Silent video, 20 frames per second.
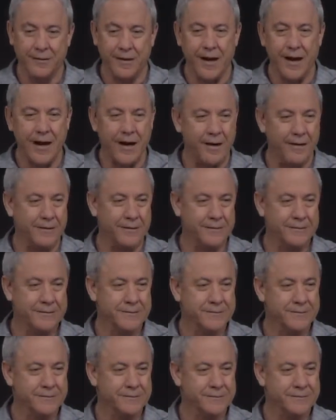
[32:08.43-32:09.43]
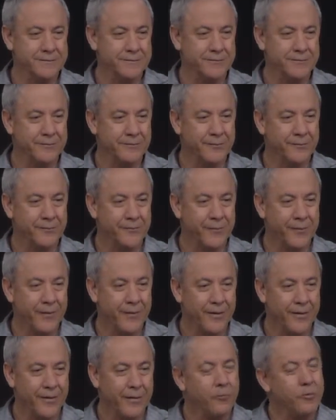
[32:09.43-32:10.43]
Yeah.
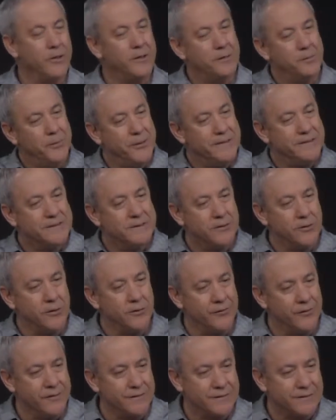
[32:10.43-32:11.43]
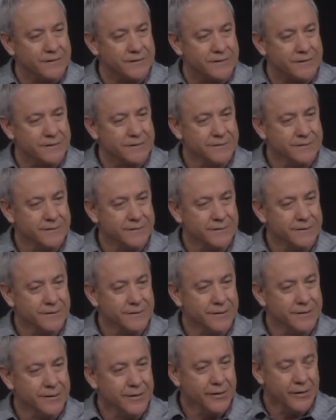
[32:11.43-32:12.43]
We're to be servants
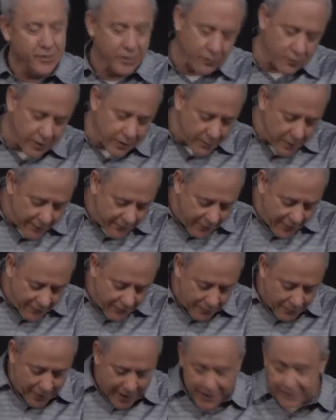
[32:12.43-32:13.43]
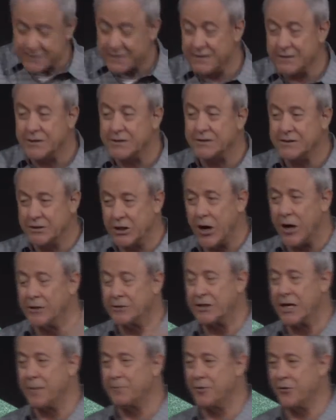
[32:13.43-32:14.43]
you know, one of my favorite passages,
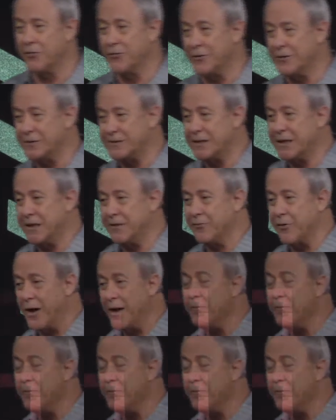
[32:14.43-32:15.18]
John chapter 13,